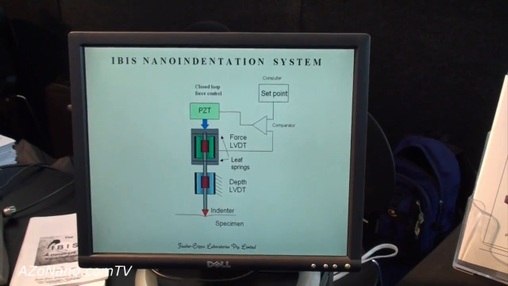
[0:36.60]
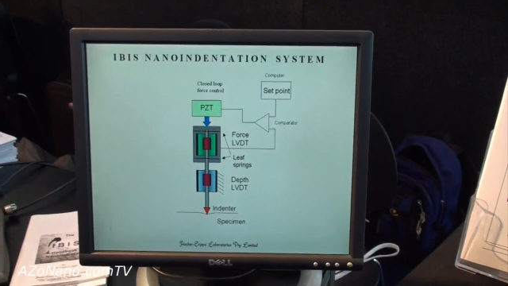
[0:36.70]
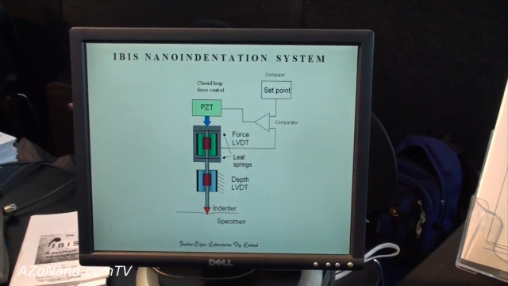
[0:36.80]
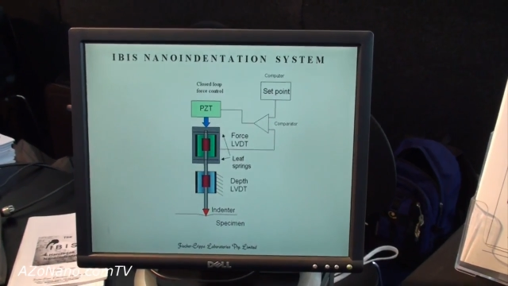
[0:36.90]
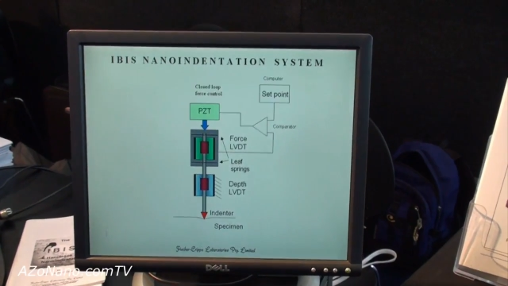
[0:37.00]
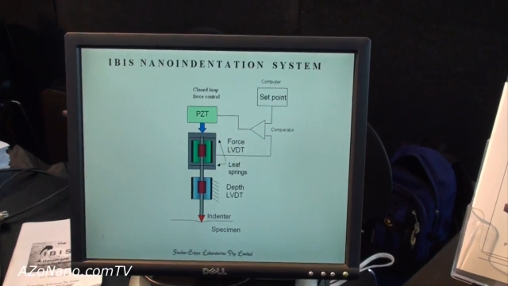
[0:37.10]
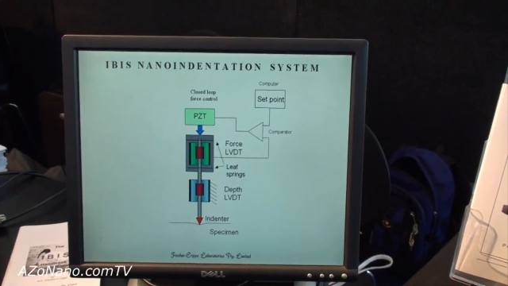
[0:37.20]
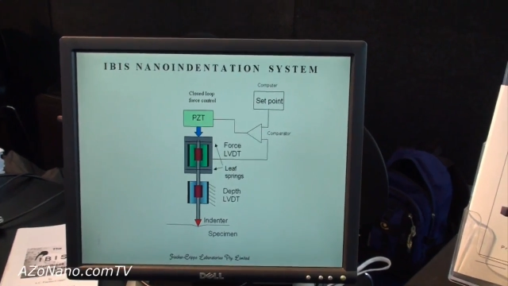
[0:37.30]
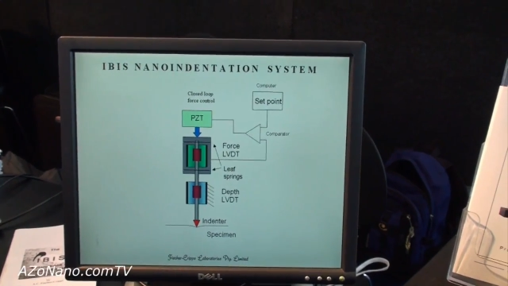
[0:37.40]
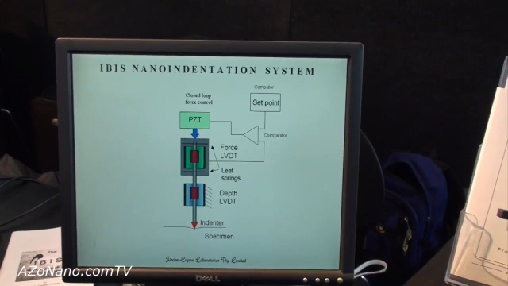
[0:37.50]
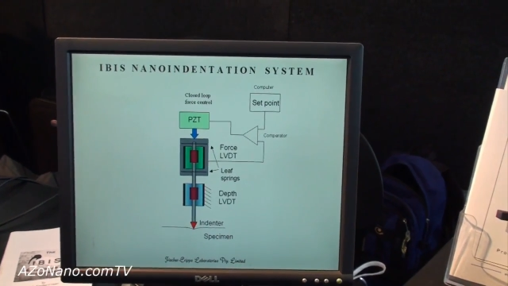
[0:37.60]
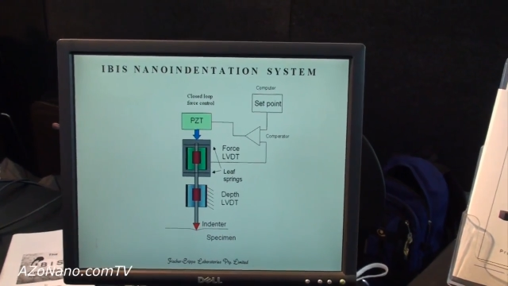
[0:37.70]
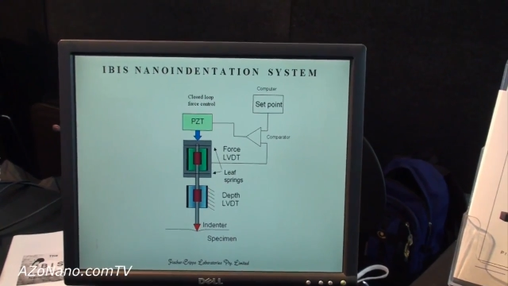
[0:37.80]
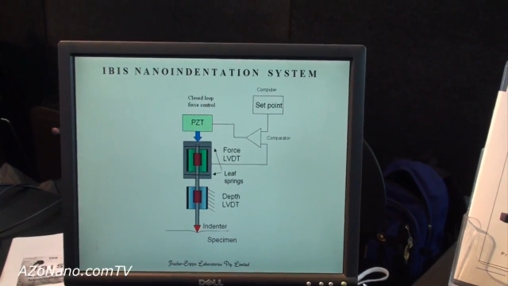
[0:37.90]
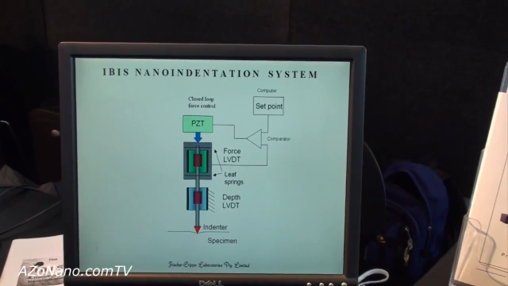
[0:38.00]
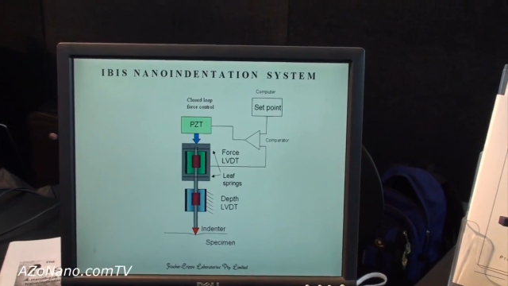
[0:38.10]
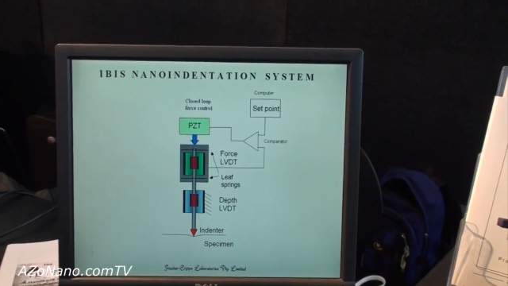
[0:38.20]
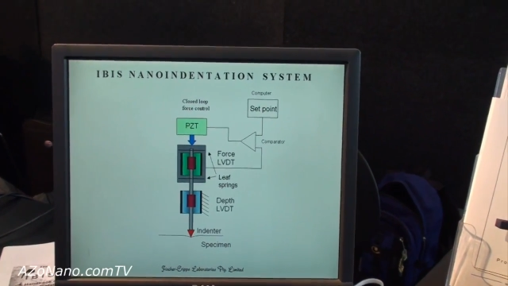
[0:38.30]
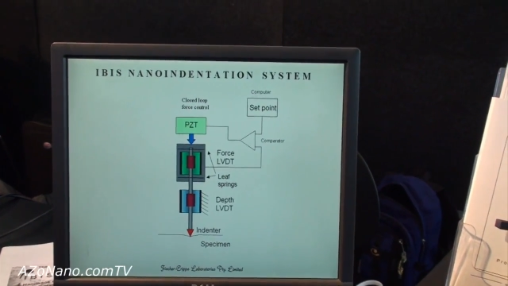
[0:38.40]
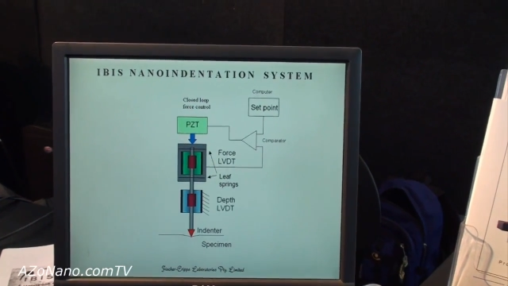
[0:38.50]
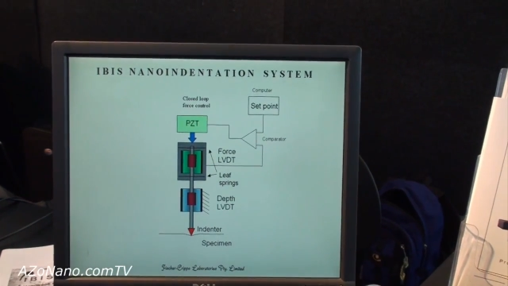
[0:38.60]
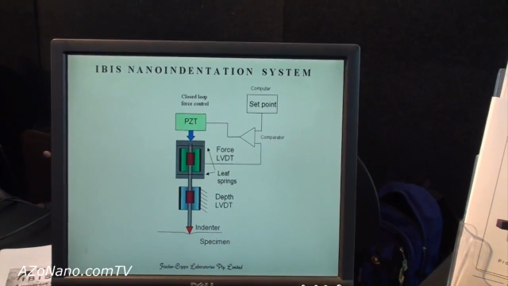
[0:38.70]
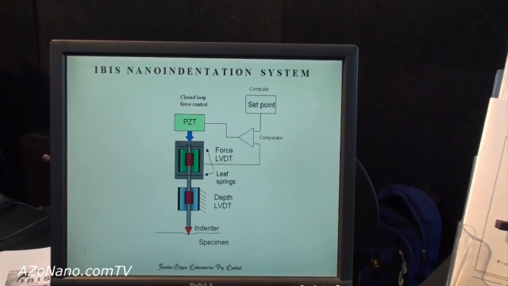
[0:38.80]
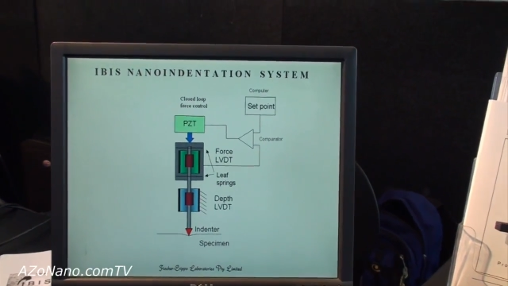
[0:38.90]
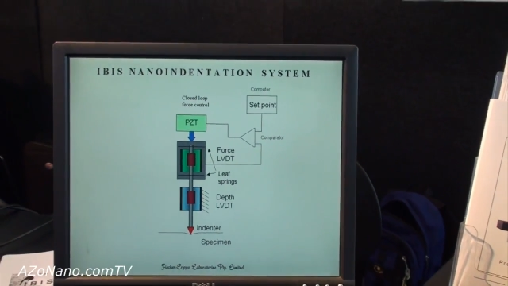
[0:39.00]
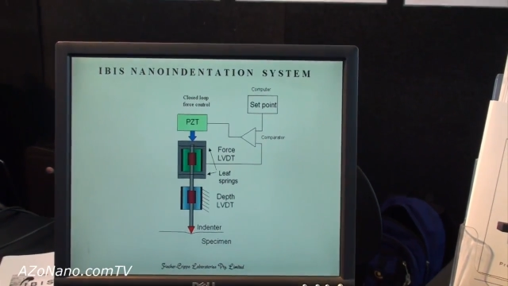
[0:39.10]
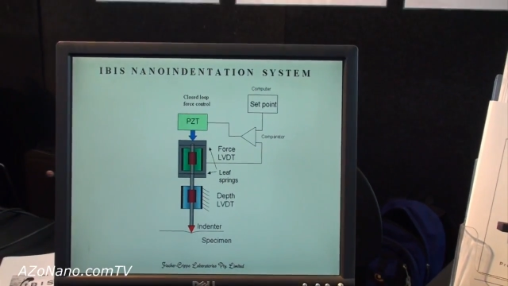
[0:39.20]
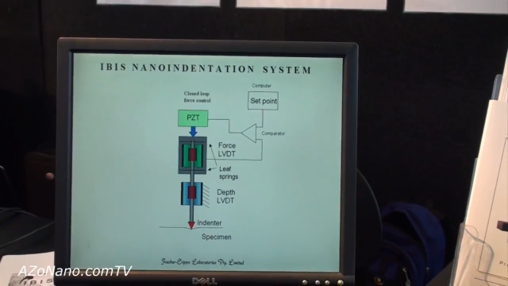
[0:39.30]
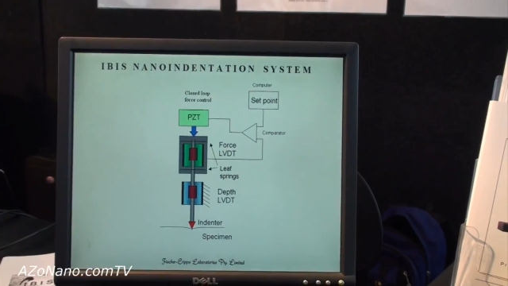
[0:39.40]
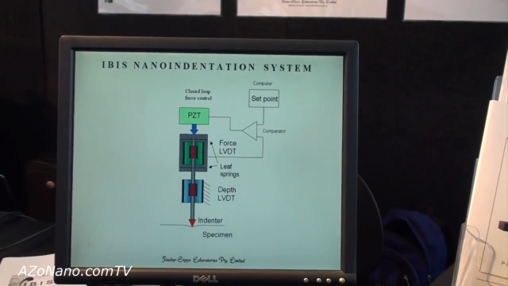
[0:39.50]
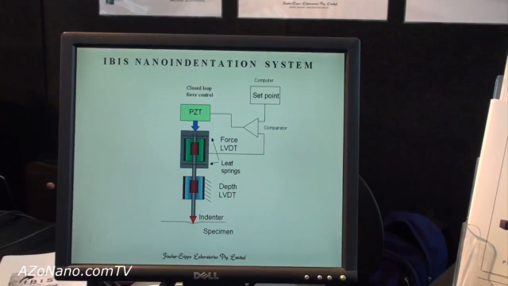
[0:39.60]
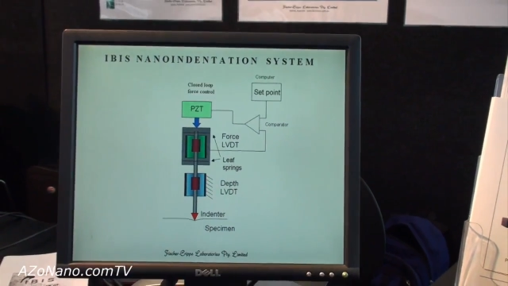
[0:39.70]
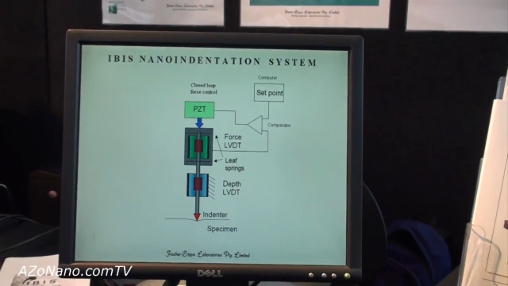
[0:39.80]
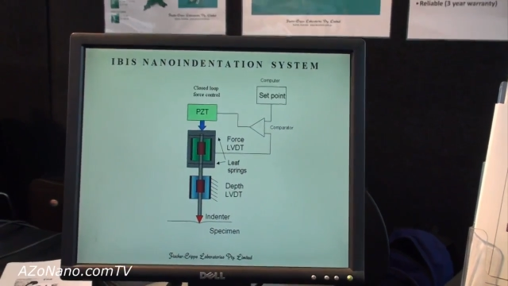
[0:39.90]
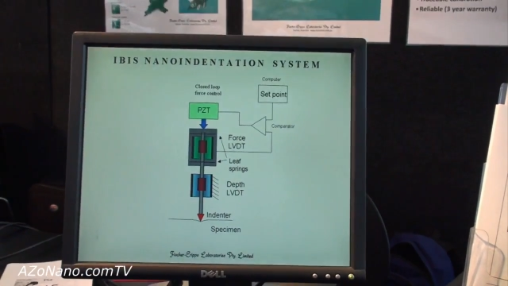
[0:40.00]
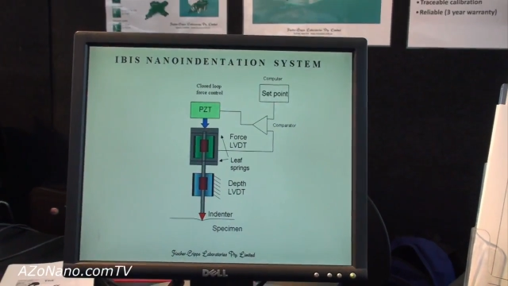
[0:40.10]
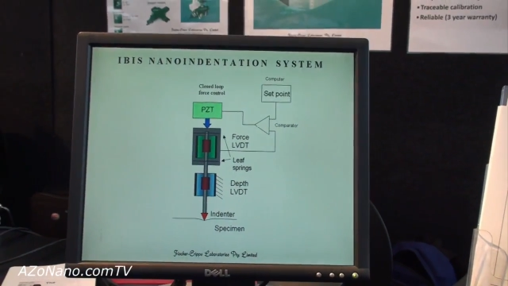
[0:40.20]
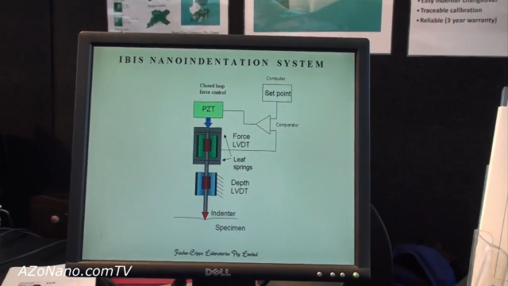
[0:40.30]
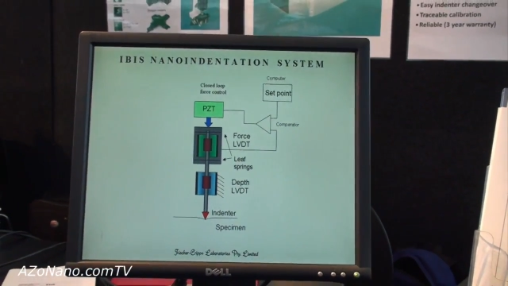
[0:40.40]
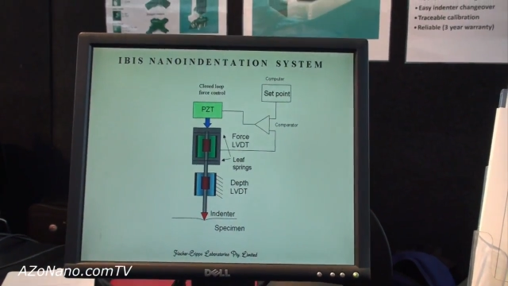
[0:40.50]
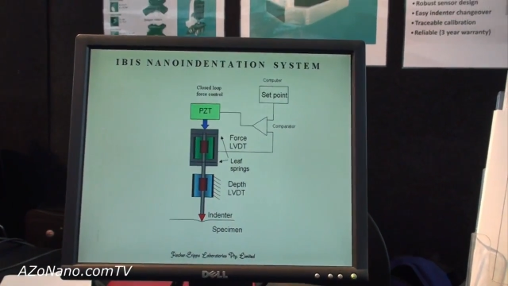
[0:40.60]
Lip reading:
No face is visible, so there are no lips to read.